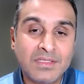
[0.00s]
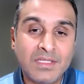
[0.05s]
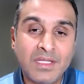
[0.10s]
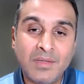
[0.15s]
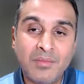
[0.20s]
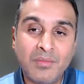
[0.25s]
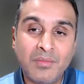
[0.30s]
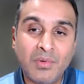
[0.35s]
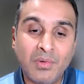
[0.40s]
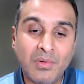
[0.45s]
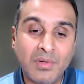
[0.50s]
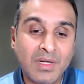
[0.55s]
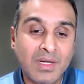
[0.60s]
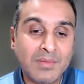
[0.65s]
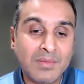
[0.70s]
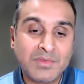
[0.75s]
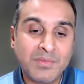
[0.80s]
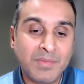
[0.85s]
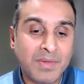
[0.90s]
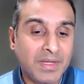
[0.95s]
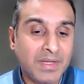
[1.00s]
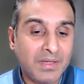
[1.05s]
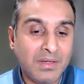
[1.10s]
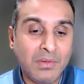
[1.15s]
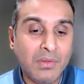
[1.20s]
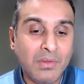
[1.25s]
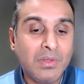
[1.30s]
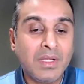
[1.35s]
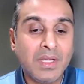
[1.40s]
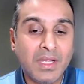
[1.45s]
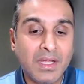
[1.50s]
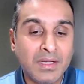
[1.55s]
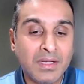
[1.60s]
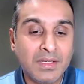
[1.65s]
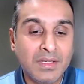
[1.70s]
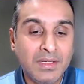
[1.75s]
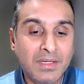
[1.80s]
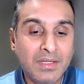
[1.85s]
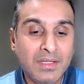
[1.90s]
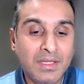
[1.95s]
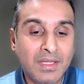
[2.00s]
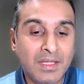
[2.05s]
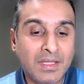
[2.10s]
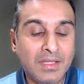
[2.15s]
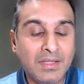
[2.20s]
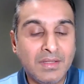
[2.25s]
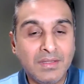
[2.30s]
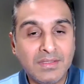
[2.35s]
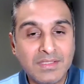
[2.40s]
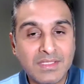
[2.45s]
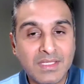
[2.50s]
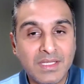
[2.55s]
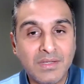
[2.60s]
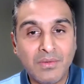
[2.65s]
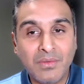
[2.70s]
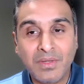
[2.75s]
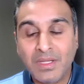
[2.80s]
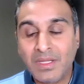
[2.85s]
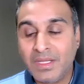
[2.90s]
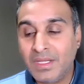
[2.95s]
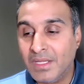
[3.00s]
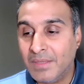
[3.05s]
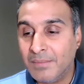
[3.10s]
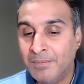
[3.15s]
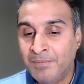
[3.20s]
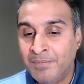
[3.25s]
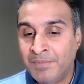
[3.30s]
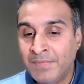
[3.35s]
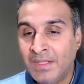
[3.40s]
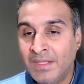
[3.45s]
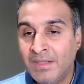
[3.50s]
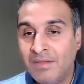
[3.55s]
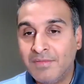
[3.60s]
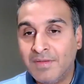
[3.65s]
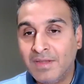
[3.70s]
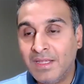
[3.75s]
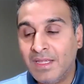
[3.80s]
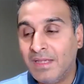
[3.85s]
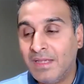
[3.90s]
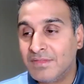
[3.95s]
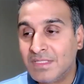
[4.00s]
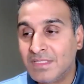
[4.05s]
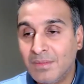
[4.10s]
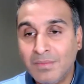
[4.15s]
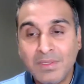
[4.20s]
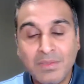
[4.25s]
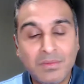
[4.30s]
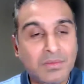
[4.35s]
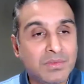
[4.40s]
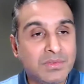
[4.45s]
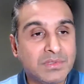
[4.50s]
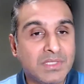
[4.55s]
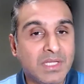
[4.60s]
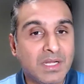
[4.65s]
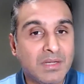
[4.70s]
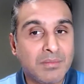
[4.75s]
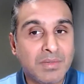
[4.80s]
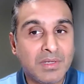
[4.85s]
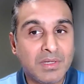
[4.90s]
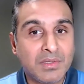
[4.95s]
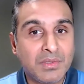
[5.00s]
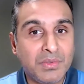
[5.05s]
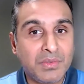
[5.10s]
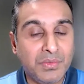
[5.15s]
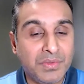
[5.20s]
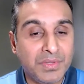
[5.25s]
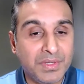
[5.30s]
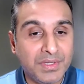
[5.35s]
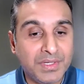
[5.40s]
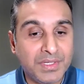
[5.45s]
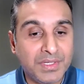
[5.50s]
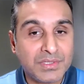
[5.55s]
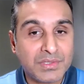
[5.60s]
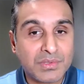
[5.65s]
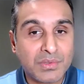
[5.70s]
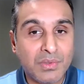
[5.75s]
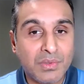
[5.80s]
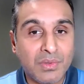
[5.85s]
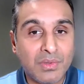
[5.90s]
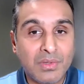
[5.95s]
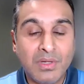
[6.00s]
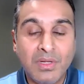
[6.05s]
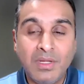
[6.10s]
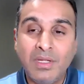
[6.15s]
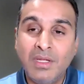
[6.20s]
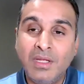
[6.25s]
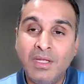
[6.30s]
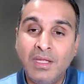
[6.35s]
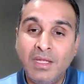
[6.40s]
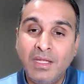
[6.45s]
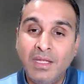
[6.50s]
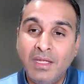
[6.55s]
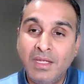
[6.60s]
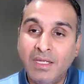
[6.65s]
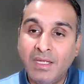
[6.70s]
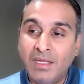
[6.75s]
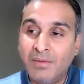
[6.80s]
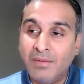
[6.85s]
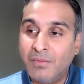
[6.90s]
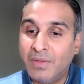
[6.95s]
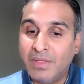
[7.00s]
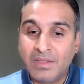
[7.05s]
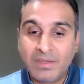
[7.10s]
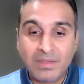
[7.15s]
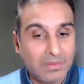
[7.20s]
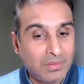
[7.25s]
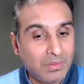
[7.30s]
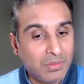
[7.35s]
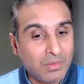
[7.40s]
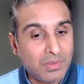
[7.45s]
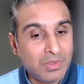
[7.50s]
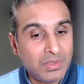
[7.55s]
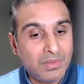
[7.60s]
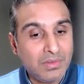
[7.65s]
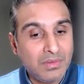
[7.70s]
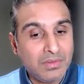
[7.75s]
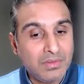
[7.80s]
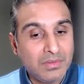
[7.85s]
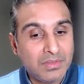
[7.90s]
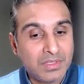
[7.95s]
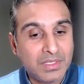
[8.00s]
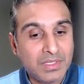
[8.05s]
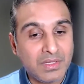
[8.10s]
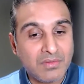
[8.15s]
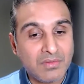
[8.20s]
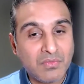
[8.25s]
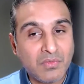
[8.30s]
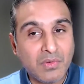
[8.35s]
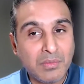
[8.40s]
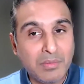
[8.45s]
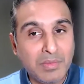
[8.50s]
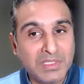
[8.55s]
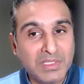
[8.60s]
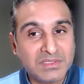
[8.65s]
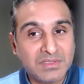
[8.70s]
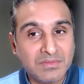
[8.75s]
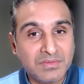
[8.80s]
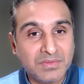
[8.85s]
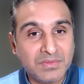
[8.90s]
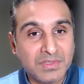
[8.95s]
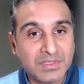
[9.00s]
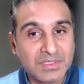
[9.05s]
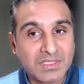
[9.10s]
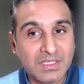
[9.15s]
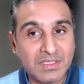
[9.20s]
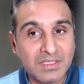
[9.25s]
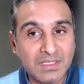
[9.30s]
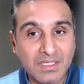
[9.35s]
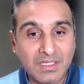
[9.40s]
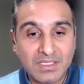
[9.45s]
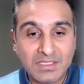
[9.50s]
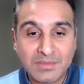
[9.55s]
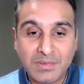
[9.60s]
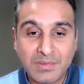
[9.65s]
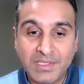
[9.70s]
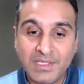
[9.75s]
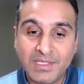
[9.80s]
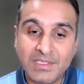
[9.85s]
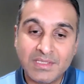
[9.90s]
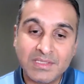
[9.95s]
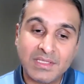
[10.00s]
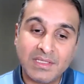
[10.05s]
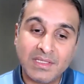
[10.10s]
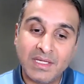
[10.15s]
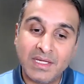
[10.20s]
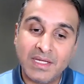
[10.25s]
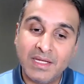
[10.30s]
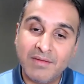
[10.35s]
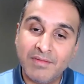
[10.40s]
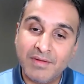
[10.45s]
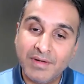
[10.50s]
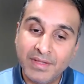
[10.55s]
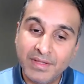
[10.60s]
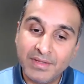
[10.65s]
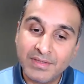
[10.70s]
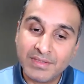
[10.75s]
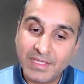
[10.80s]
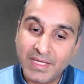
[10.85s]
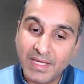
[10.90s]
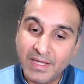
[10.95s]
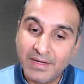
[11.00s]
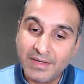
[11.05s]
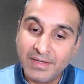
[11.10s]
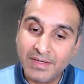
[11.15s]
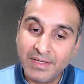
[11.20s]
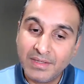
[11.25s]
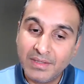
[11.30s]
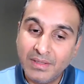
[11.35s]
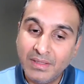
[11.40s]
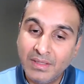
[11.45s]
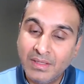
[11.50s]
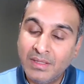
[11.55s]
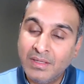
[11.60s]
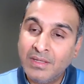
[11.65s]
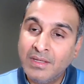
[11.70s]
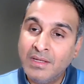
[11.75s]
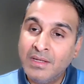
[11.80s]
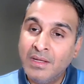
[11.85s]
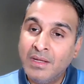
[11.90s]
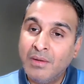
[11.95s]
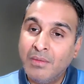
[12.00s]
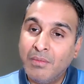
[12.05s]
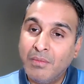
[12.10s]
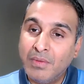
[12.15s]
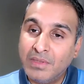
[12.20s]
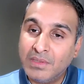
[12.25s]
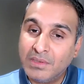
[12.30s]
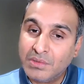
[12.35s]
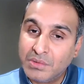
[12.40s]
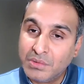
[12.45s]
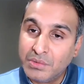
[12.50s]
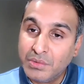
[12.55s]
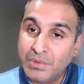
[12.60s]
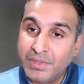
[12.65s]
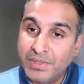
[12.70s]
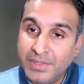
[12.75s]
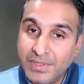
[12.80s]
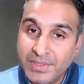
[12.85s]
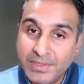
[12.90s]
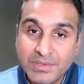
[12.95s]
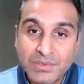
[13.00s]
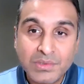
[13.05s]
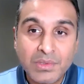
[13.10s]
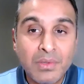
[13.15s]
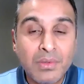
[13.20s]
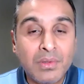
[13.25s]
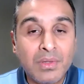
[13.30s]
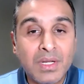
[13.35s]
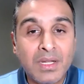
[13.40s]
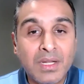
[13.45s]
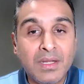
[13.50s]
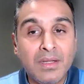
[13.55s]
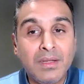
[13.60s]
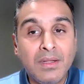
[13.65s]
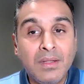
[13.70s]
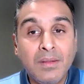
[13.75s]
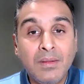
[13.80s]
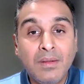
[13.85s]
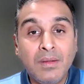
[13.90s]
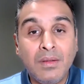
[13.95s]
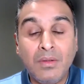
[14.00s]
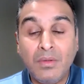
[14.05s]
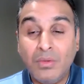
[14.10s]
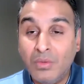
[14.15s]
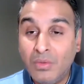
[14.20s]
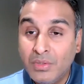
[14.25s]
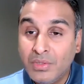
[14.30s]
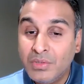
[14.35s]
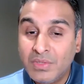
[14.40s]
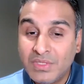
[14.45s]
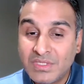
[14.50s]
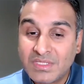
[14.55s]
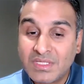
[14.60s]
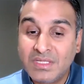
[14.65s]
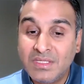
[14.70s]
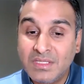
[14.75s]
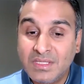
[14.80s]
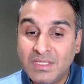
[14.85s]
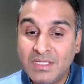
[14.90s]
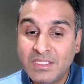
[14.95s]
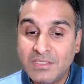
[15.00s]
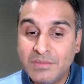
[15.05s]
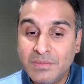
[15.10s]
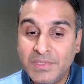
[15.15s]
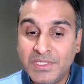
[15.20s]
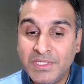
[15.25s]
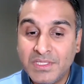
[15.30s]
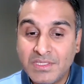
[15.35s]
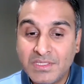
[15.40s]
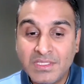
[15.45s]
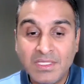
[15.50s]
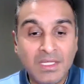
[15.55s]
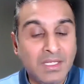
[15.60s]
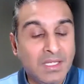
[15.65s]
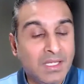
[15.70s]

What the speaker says: that programs might look at and say, okay, if I have someone who's got about 230 score with a good 3 or 4 months of US clinical experience, and I have another candidate with 230 score and no US clinical experience,